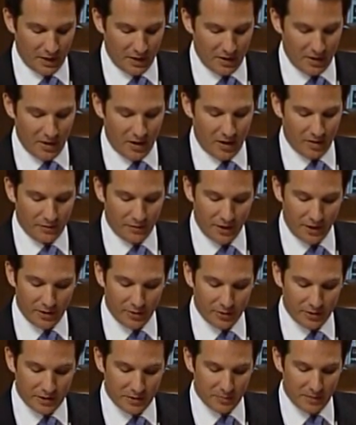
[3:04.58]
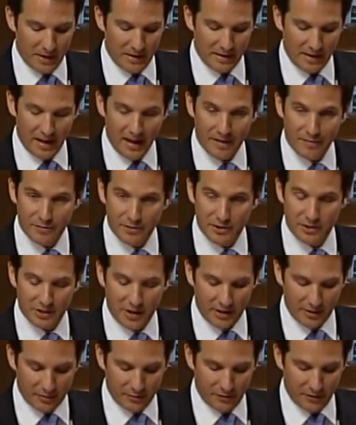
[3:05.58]
Our veterans made every
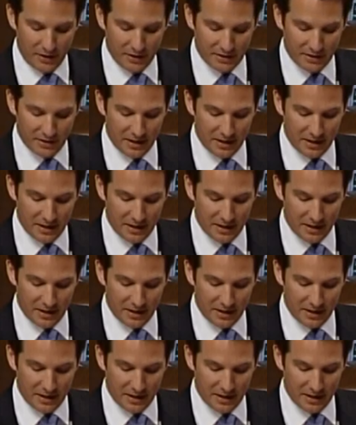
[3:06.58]
sacrifice